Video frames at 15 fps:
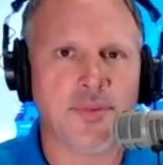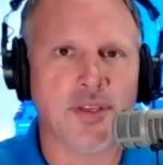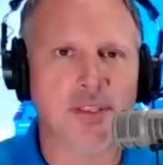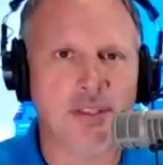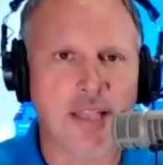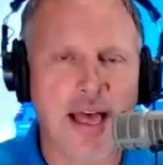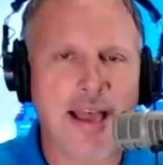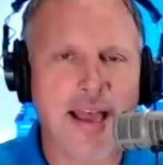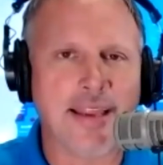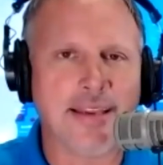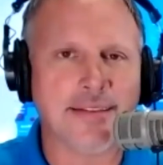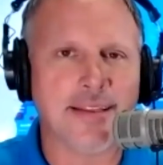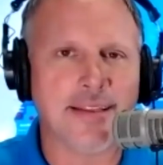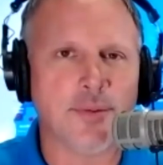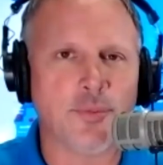
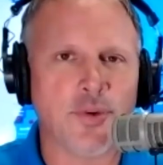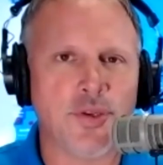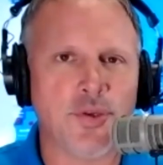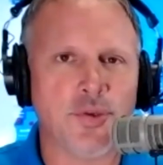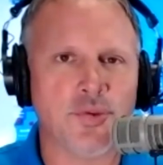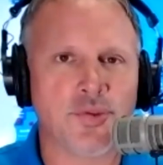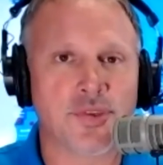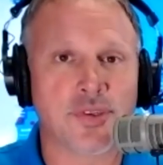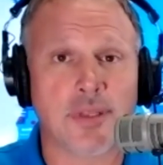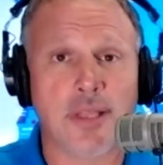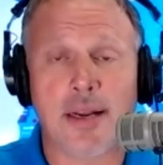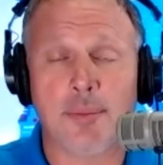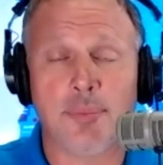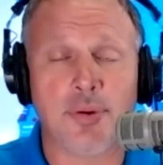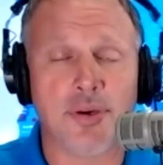line that we use in a
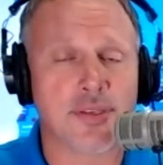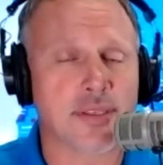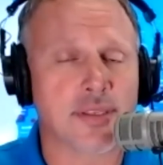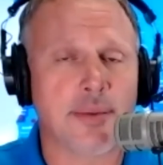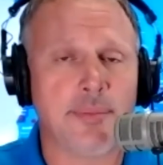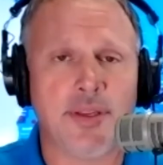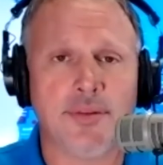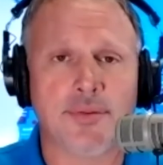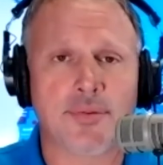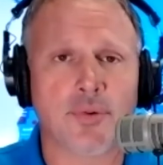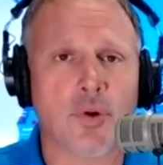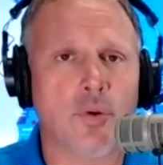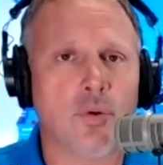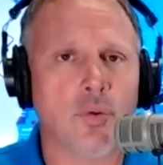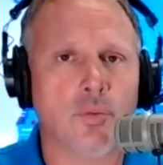lot of places. I mean,
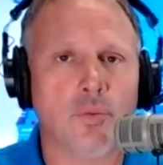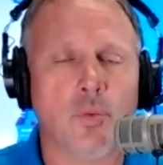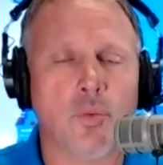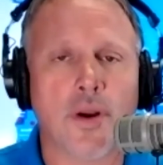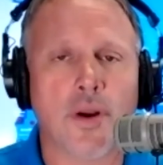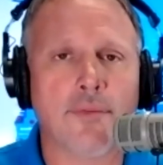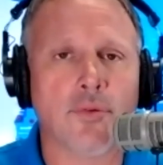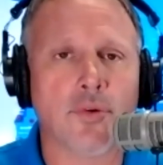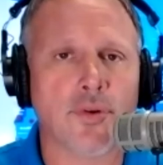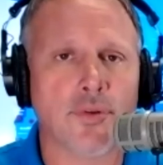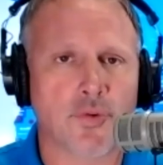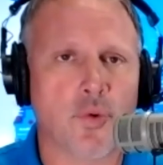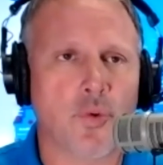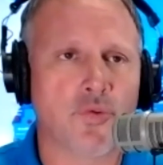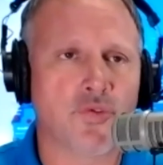throw whatever,
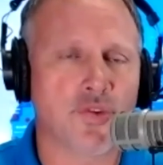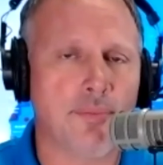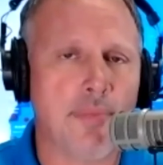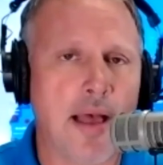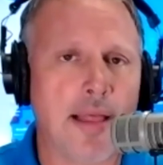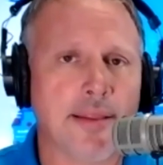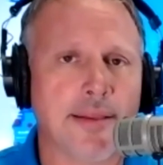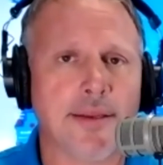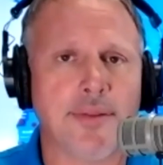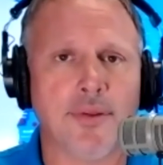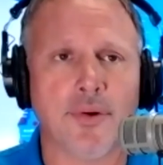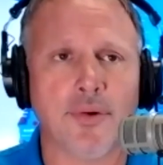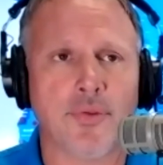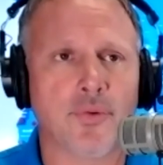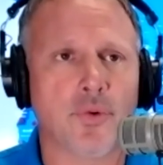throw Somalia in
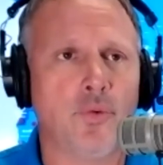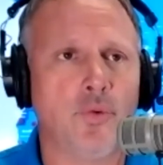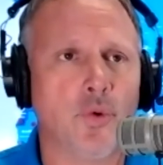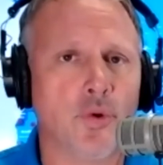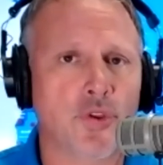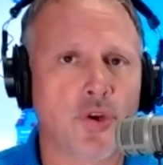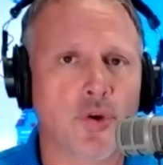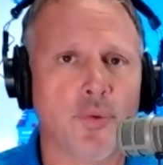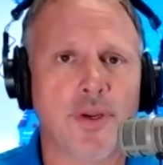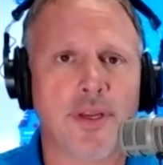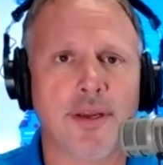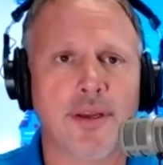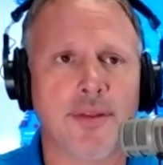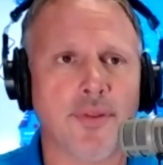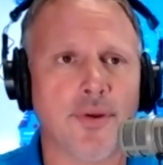there, throw North
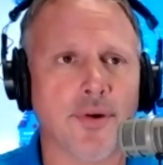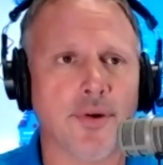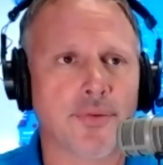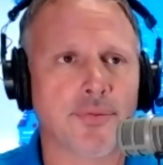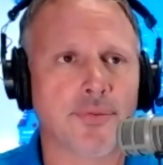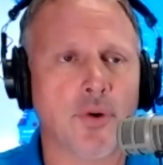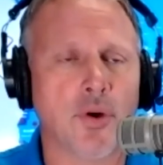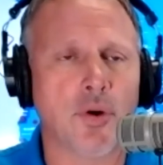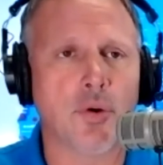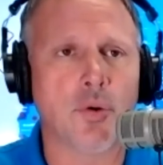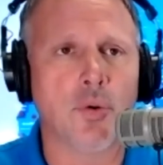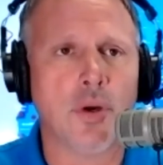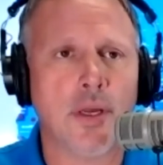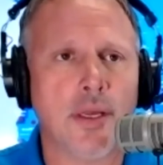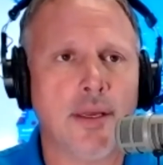Korea in there,
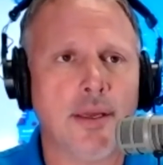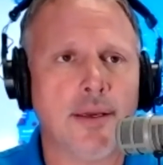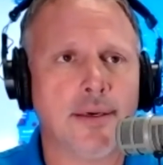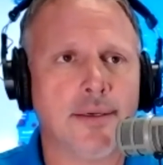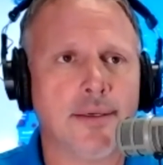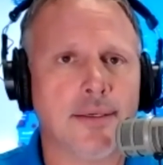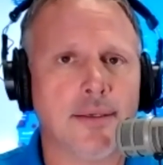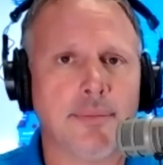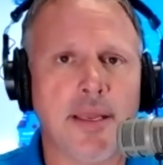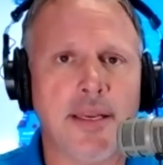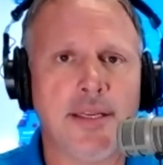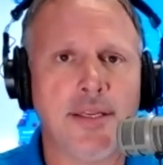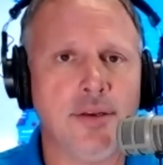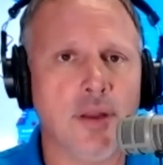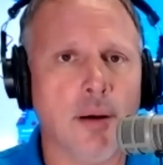throw
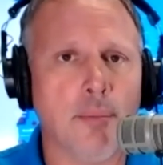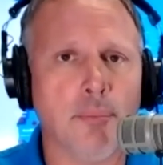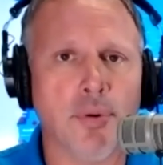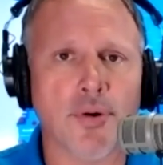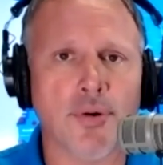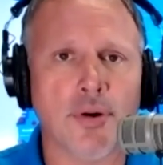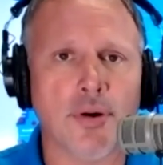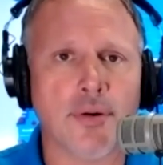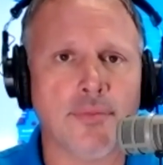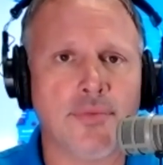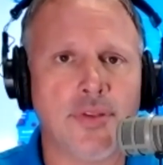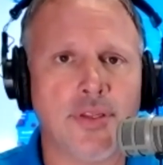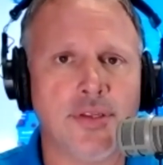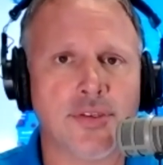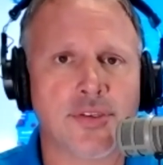any number of
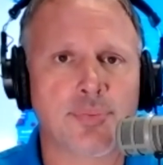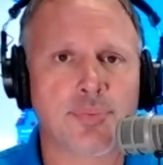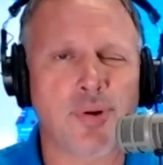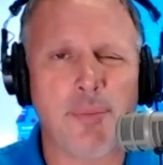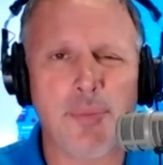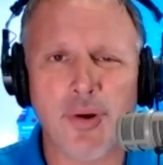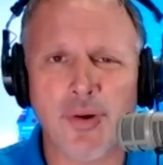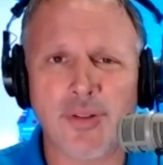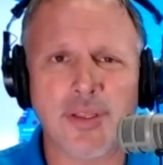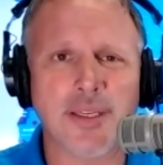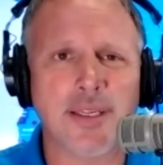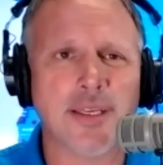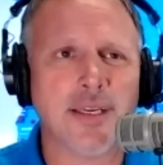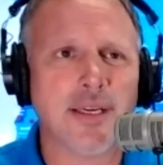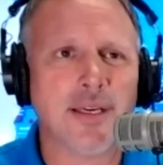these
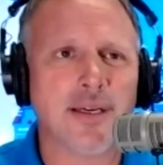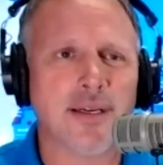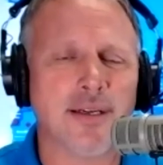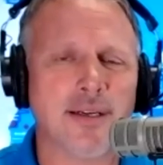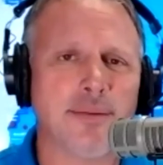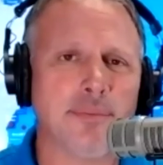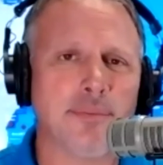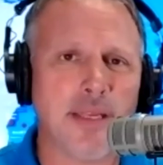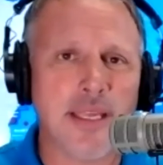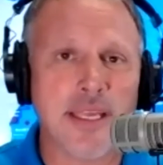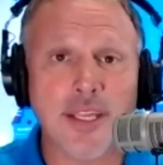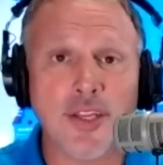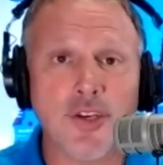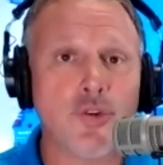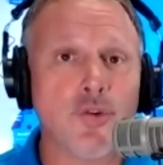primarily
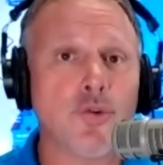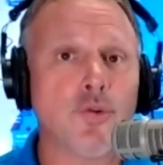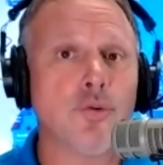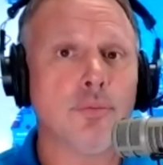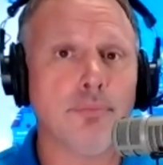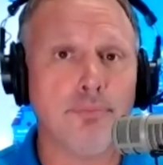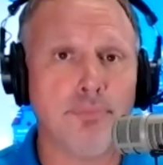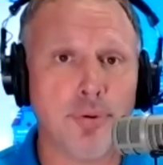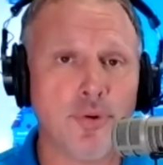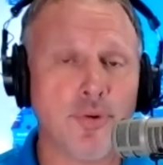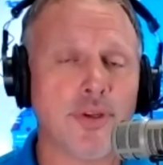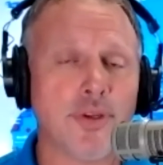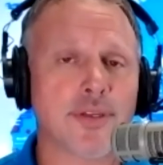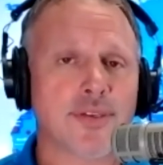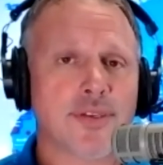Hindu,
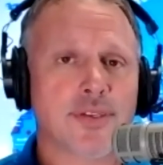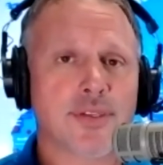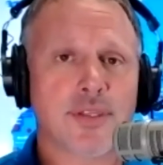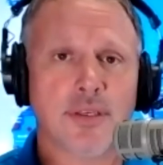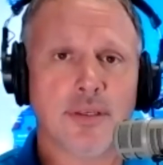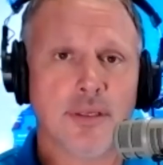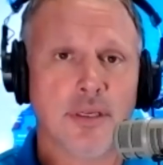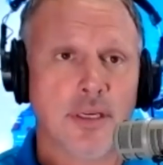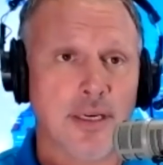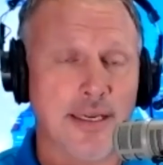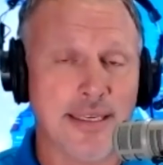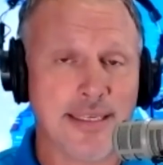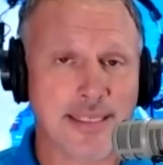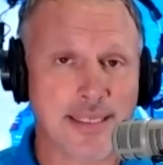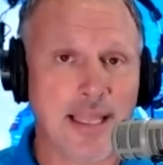Buddhist,
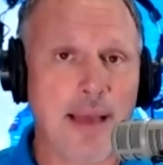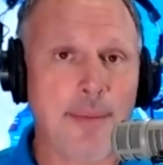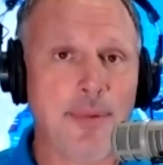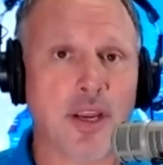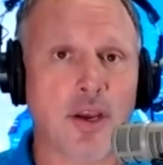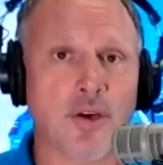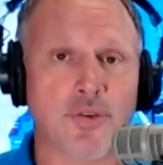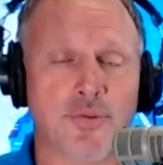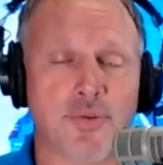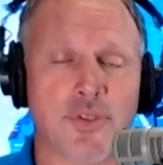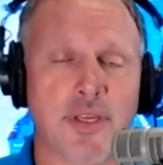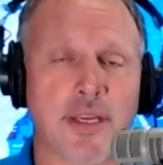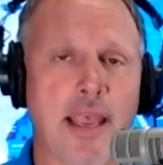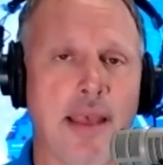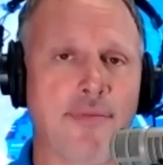Islamic countries
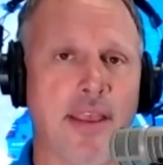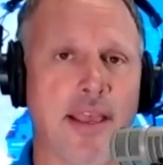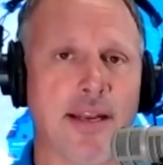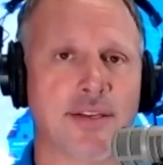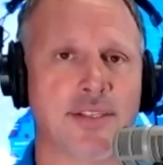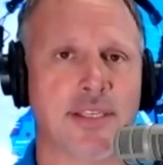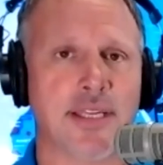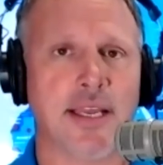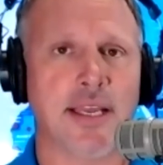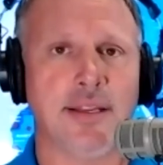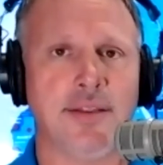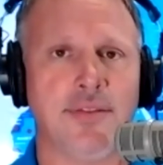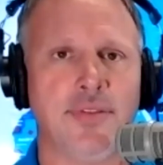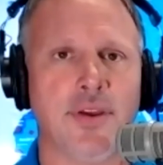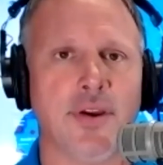like Afghanistan
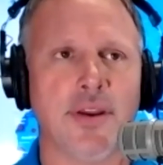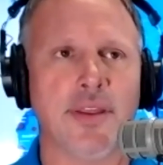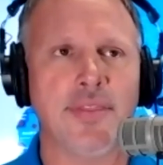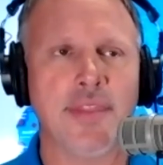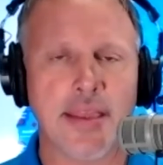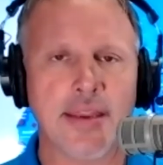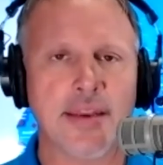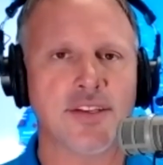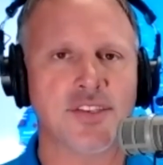in there. And it's